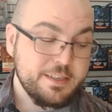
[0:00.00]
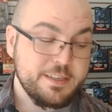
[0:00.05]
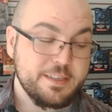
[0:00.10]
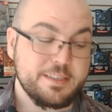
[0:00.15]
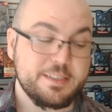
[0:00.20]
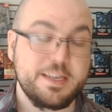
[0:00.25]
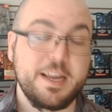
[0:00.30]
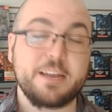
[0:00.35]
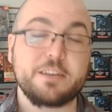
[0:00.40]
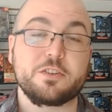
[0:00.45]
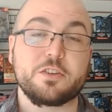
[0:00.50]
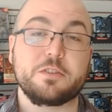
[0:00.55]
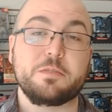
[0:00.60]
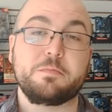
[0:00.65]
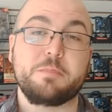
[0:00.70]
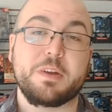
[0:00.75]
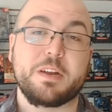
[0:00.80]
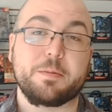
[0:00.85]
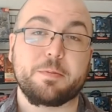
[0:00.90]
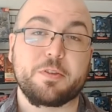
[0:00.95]
Standard
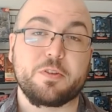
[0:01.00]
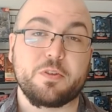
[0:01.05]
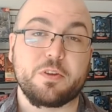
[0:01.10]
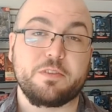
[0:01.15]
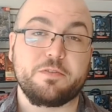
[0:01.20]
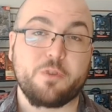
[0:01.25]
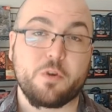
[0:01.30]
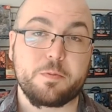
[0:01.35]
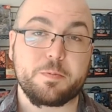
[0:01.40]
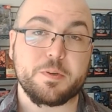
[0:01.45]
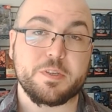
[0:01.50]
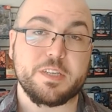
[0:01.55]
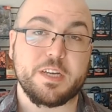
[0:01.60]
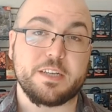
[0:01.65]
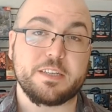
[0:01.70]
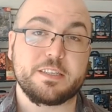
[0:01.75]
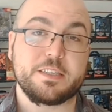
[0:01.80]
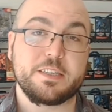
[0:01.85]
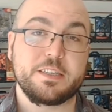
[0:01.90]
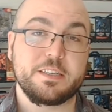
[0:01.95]
made up
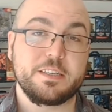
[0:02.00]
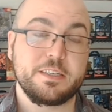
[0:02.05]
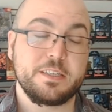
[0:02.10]
34%.